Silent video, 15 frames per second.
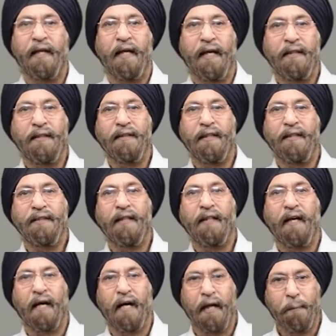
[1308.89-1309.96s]
and there is a
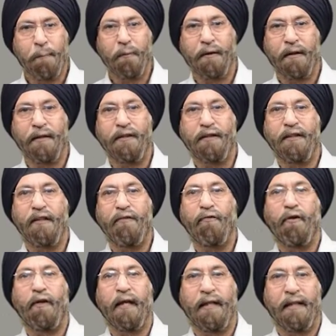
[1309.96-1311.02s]
high potential
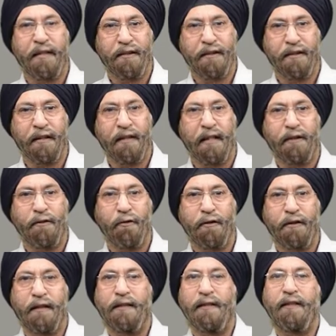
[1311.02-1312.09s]
for addiction
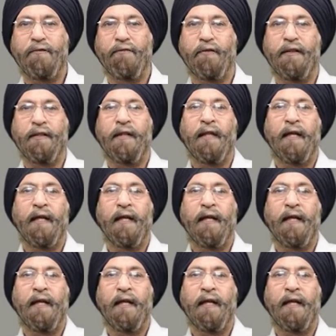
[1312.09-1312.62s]
associated with